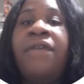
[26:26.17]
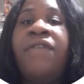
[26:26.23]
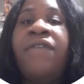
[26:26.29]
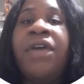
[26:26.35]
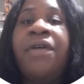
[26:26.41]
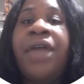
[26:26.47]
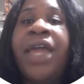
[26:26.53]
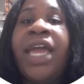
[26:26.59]

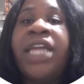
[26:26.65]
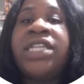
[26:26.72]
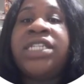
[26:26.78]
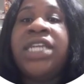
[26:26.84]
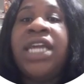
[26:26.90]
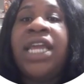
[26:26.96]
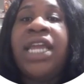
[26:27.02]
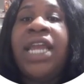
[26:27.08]

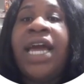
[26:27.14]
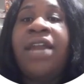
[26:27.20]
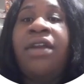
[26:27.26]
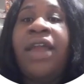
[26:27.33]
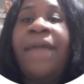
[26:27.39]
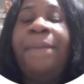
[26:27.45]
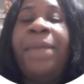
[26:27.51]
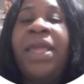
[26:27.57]
variation in
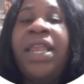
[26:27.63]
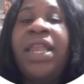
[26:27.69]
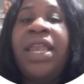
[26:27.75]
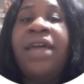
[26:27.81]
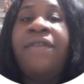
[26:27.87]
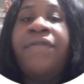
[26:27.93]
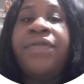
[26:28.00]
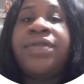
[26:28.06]
IDLA B
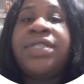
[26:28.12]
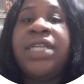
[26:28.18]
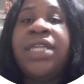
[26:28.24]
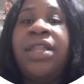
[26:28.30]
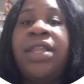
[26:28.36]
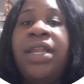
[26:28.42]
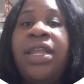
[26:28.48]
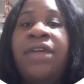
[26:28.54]
levels
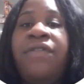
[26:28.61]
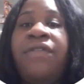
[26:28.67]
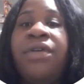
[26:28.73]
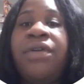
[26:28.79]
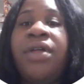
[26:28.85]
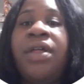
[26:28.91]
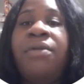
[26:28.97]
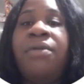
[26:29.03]
in the
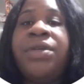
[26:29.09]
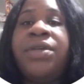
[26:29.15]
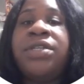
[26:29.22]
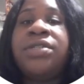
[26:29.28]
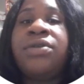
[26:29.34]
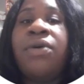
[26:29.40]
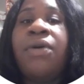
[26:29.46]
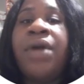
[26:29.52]
liver, which
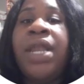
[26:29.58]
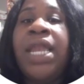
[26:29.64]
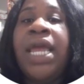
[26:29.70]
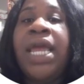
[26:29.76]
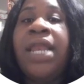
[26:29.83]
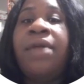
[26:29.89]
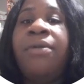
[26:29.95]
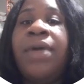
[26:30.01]
is
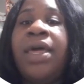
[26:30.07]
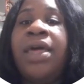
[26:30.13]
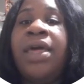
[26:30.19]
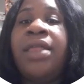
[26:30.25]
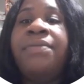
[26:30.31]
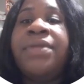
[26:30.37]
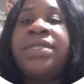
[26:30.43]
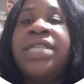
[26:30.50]
coordinated with
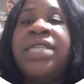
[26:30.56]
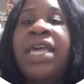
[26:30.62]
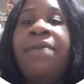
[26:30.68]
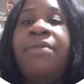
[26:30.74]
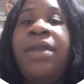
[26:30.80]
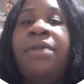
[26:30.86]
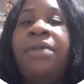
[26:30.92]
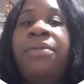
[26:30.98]
other
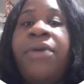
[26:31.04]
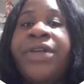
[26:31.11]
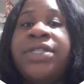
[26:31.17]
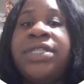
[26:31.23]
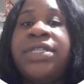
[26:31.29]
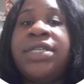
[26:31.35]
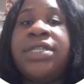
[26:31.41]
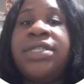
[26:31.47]
metabolic
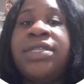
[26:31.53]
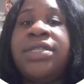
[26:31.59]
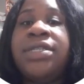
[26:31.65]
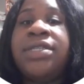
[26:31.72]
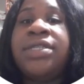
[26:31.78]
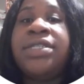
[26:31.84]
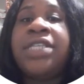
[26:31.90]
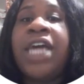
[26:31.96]

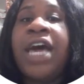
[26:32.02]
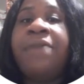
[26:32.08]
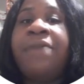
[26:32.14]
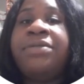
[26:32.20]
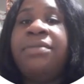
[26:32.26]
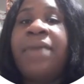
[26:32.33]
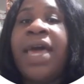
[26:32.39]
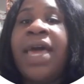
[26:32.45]
processes to
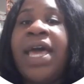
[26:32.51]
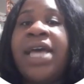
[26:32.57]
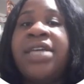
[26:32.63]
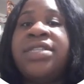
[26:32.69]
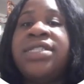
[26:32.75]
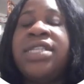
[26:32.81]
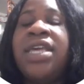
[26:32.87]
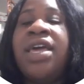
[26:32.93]

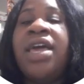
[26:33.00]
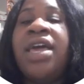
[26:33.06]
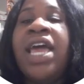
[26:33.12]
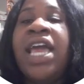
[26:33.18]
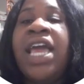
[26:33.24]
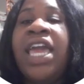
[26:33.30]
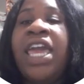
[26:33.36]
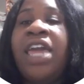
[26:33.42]
optimize
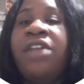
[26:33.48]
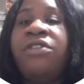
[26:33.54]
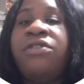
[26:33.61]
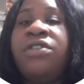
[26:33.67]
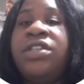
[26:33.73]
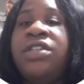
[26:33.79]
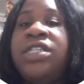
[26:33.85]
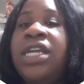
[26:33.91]

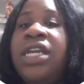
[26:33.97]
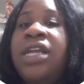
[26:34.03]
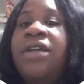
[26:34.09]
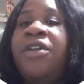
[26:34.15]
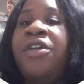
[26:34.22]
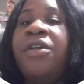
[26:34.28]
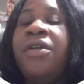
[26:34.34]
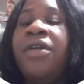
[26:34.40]

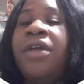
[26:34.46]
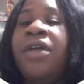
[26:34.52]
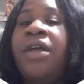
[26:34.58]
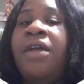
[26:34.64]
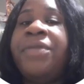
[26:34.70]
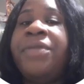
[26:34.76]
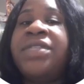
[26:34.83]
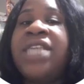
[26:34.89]
energy
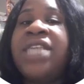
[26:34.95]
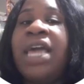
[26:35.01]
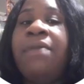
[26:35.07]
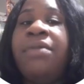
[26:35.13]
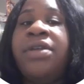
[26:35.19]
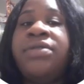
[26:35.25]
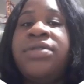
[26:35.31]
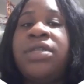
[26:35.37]

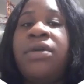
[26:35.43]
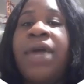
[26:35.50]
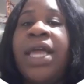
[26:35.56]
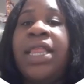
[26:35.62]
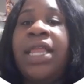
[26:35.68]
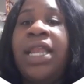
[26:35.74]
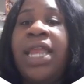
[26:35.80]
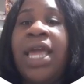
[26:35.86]
metabolism
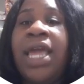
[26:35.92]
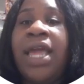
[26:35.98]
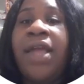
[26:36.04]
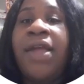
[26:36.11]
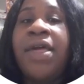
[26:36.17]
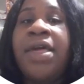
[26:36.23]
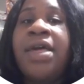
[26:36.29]
throughout the day.